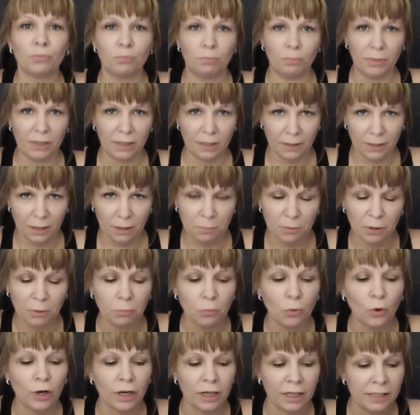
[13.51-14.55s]
be a little bit
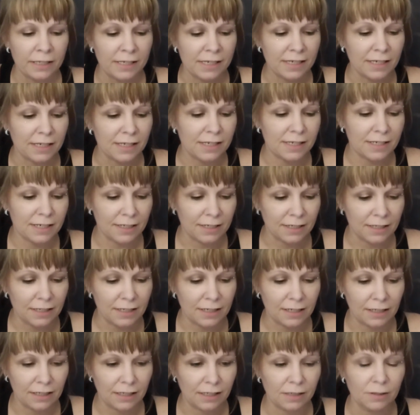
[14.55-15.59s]
more consistent
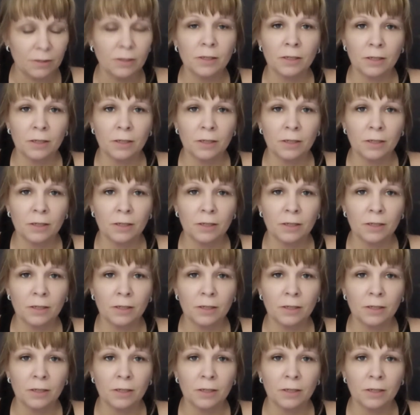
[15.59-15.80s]
and